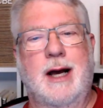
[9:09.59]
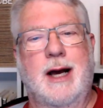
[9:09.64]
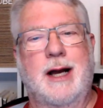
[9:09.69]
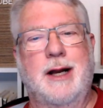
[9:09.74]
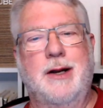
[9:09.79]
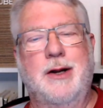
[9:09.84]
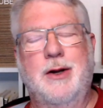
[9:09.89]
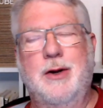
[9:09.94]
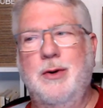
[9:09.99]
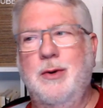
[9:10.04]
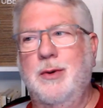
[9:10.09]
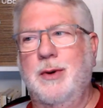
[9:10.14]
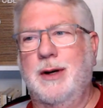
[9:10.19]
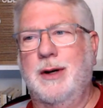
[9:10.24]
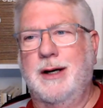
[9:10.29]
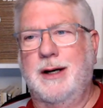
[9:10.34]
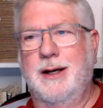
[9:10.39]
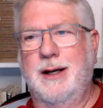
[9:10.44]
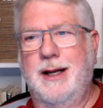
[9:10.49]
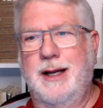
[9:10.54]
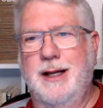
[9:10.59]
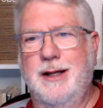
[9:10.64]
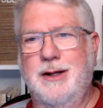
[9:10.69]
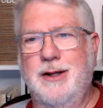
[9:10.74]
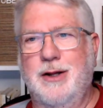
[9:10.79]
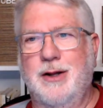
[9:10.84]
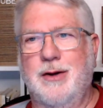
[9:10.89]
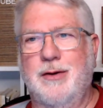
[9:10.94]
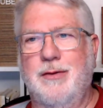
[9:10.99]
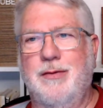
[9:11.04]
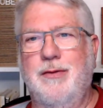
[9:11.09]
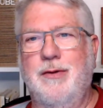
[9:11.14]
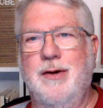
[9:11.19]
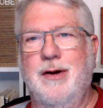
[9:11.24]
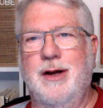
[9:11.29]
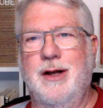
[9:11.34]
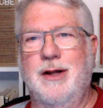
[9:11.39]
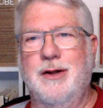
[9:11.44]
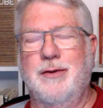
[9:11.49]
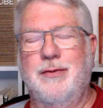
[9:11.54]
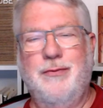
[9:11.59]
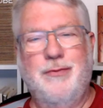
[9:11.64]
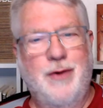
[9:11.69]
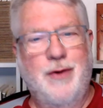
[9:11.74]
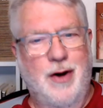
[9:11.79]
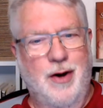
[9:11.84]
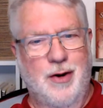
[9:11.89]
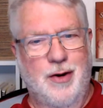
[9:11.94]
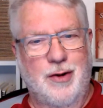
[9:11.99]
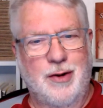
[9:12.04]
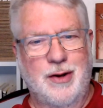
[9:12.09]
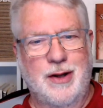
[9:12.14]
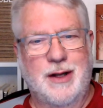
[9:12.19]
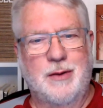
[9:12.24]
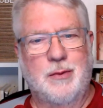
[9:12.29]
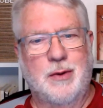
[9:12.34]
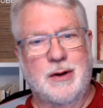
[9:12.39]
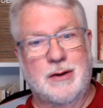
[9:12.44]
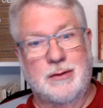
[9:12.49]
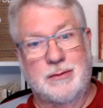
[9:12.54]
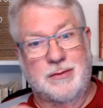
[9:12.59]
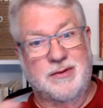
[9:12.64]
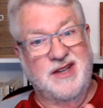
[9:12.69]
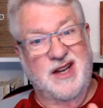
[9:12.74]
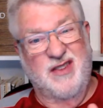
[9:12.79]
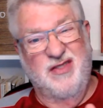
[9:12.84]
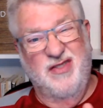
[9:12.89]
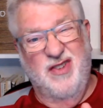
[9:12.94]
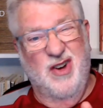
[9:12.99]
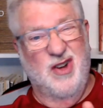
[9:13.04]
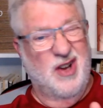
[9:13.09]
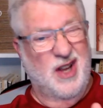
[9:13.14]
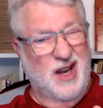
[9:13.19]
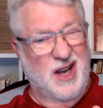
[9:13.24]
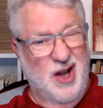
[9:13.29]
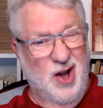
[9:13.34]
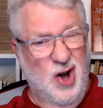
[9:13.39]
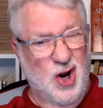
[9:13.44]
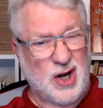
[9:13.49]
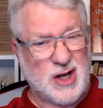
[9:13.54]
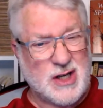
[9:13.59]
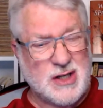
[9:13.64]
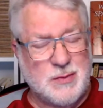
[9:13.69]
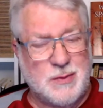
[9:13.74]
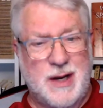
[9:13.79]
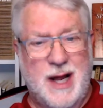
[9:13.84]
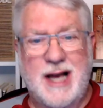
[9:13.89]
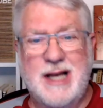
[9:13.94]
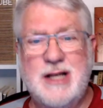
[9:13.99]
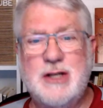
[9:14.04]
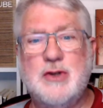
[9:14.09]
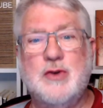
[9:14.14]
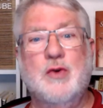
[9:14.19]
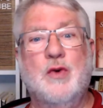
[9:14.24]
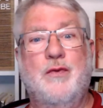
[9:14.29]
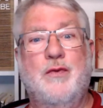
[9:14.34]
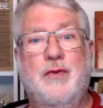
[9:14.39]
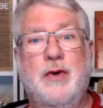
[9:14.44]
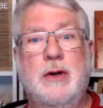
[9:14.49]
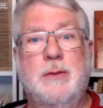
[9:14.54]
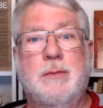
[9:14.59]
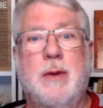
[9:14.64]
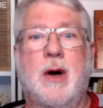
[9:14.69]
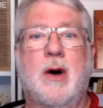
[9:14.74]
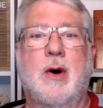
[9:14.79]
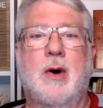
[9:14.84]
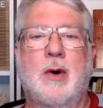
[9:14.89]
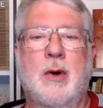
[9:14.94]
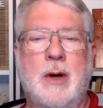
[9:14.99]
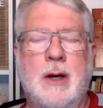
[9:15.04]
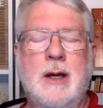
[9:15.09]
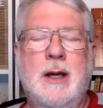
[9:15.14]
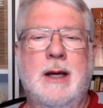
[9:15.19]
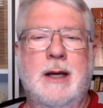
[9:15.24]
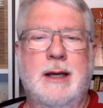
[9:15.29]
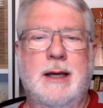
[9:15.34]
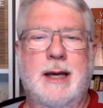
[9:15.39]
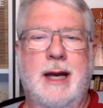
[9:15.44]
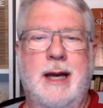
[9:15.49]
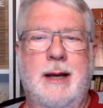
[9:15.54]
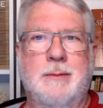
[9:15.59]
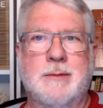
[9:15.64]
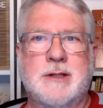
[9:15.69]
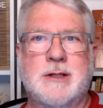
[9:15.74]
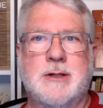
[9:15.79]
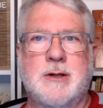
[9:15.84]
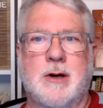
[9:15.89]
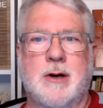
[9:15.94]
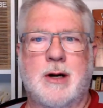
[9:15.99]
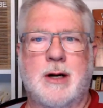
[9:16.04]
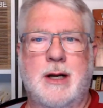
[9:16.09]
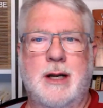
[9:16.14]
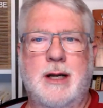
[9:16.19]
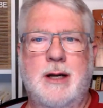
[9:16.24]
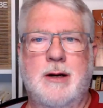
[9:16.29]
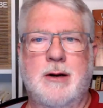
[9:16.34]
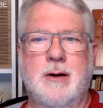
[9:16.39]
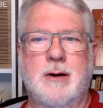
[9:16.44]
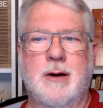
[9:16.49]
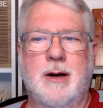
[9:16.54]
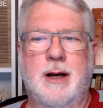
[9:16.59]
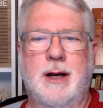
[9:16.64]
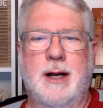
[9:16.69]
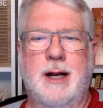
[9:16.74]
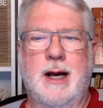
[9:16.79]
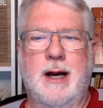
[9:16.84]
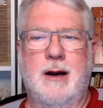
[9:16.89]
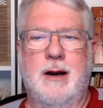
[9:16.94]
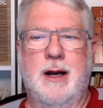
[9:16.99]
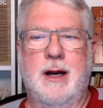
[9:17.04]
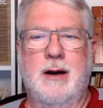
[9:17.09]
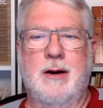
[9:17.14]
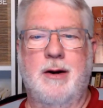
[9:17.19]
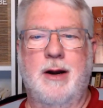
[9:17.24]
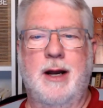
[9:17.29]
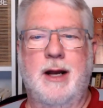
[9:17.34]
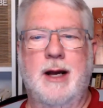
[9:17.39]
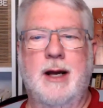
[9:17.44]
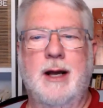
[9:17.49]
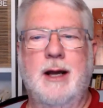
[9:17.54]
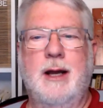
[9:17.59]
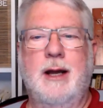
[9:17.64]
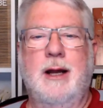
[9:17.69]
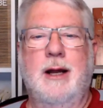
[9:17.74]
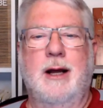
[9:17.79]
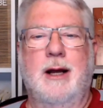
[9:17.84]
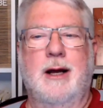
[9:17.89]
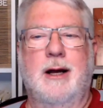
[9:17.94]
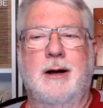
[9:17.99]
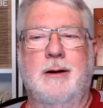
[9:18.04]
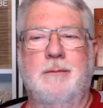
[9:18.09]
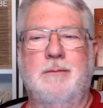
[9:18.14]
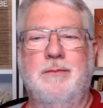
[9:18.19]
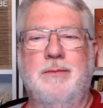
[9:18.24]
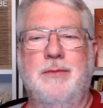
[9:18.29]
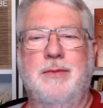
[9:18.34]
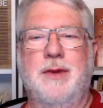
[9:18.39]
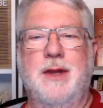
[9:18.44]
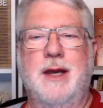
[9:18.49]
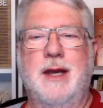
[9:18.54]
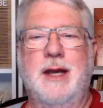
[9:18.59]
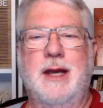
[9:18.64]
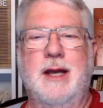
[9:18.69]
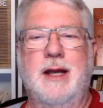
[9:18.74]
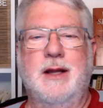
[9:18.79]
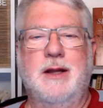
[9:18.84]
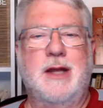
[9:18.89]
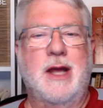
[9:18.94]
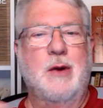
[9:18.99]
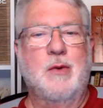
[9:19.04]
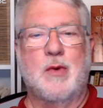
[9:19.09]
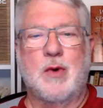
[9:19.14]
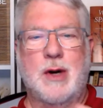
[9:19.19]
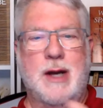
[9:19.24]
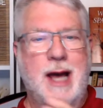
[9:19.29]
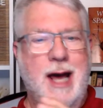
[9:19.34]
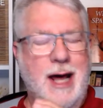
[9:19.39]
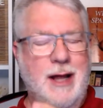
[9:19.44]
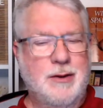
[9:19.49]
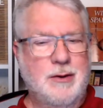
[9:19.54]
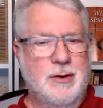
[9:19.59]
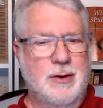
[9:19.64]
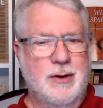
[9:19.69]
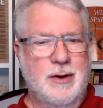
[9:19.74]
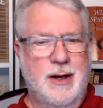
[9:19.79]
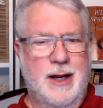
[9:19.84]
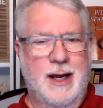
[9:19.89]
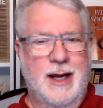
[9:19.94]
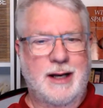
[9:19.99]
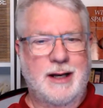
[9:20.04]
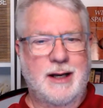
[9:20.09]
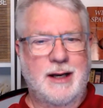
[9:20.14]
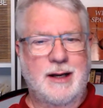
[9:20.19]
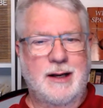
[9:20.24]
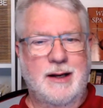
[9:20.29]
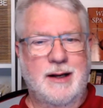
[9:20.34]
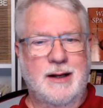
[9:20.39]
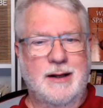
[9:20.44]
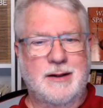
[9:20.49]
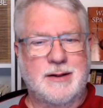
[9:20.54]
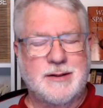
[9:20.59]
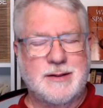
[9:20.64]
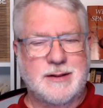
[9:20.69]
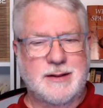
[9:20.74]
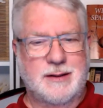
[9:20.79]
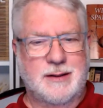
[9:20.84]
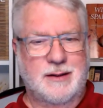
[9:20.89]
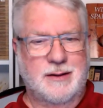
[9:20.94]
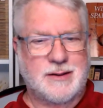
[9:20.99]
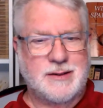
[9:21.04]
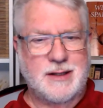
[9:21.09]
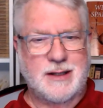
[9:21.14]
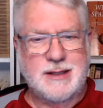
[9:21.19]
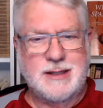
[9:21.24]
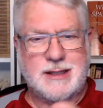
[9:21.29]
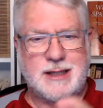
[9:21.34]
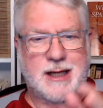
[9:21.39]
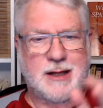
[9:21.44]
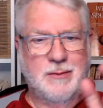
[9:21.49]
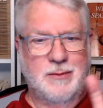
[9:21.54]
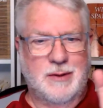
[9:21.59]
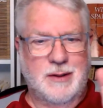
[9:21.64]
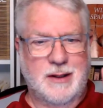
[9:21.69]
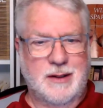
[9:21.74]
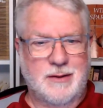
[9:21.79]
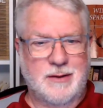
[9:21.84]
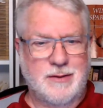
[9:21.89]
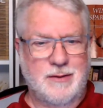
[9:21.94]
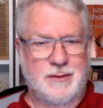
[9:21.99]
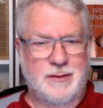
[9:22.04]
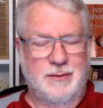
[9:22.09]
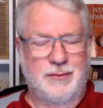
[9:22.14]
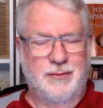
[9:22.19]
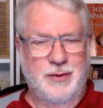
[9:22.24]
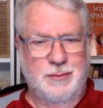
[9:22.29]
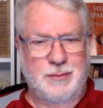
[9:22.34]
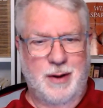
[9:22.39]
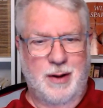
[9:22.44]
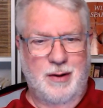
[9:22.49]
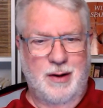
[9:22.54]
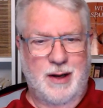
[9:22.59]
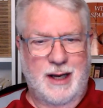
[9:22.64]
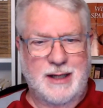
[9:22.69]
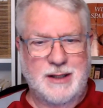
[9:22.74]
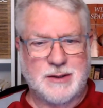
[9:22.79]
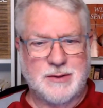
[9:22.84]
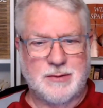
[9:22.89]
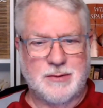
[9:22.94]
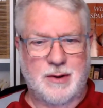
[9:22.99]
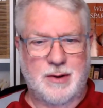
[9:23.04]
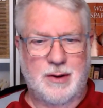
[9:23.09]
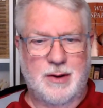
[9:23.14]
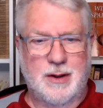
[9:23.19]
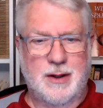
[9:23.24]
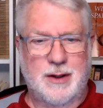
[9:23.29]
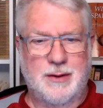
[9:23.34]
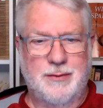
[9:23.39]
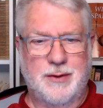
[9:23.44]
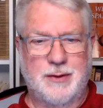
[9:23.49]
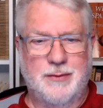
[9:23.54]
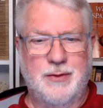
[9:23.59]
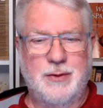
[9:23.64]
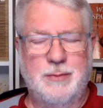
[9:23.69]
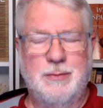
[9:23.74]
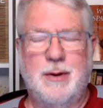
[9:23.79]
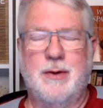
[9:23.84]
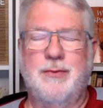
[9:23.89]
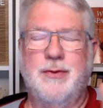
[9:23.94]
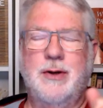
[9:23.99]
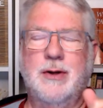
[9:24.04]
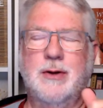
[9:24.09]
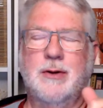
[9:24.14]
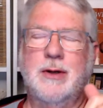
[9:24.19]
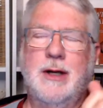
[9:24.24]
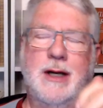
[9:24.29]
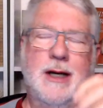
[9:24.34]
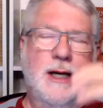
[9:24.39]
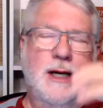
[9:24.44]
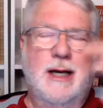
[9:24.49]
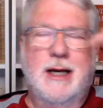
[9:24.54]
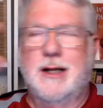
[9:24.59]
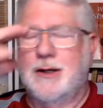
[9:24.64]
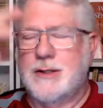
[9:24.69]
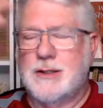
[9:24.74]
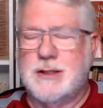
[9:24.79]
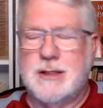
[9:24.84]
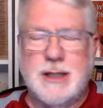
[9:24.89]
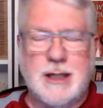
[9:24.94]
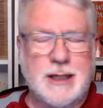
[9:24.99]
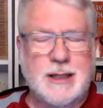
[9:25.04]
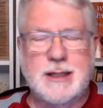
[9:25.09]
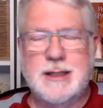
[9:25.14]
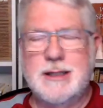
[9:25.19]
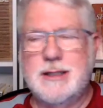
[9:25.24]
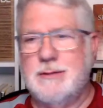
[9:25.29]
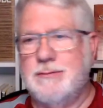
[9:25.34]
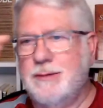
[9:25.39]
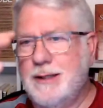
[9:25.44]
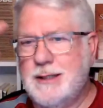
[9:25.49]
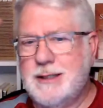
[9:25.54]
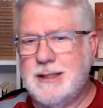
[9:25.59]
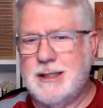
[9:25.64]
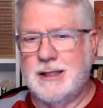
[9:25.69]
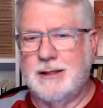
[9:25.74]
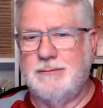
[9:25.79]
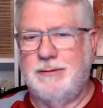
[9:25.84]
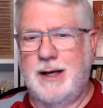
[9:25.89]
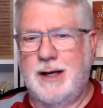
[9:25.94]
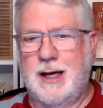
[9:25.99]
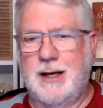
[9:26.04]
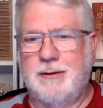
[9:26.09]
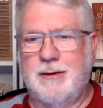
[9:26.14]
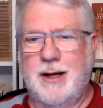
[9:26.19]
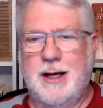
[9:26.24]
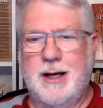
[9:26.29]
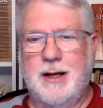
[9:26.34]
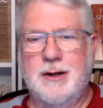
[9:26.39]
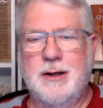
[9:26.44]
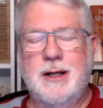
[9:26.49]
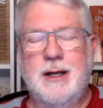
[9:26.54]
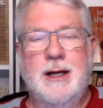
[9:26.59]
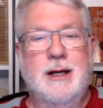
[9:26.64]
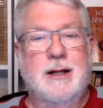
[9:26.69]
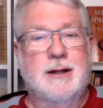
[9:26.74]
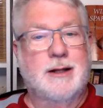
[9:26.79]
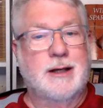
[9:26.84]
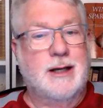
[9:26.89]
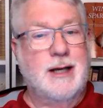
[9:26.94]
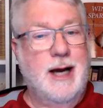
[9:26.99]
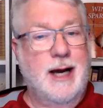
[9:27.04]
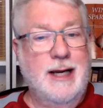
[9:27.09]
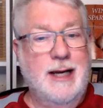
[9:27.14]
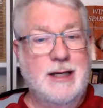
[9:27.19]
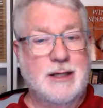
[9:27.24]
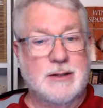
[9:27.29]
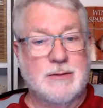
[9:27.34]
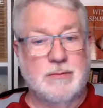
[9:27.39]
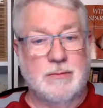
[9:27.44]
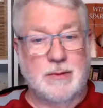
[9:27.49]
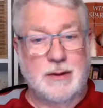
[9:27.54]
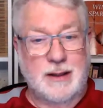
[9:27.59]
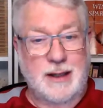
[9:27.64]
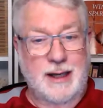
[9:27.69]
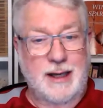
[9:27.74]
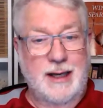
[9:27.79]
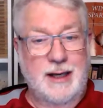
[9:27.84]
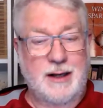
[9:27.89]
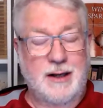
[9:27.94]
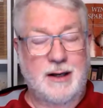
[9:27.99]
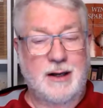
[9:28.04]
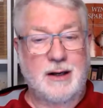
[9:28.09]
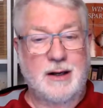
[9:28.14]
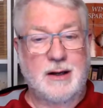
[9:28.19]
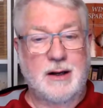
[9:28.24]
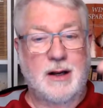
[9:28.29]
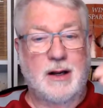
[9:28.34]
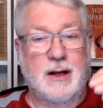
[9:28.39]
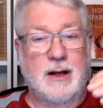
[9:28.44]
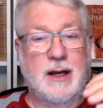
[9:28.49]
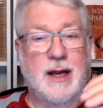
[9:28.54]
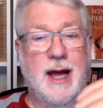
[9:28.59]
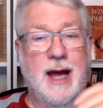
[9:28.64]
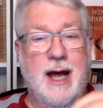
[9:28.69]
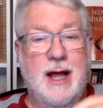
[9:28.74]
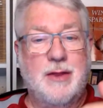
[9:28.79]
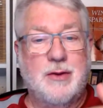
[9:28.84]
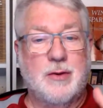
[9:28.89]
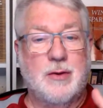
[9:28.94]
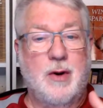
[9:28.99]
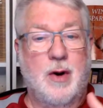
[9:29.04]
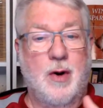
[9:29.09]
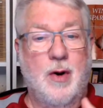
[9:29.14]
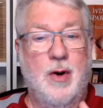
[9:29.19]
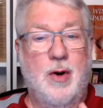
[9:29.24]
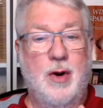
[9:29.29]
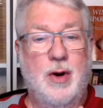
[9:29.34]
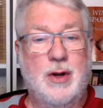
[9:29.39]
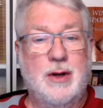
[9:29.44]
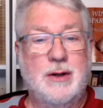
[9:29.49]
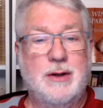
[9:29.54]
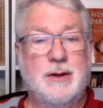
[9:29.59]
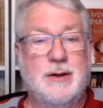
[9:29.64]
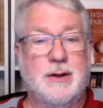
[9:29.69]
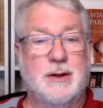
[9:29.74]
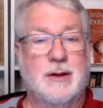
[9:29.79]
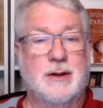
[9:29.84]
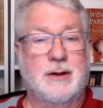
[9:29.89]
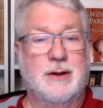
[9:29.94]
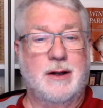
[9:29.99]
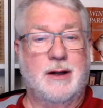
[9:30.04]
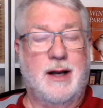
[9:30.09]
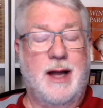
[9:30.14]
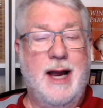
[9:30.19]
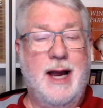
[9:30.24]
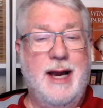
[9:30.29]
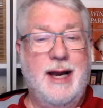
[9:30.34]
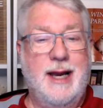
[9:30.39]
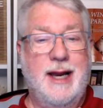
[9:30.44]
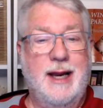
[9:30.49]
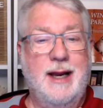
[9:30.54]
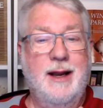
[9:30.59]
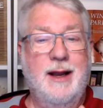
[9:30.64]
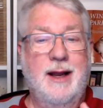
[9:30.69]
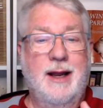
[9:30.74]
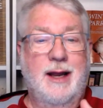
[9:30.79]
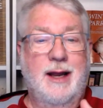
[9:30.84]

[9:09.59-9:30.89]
I know in the fall, and well, say fall, like August, when high school football games start here in our area, they will gather at sunset when the football lights are on for the football field, and there's tons of insects flying around. The kites will land and gather on to the lighting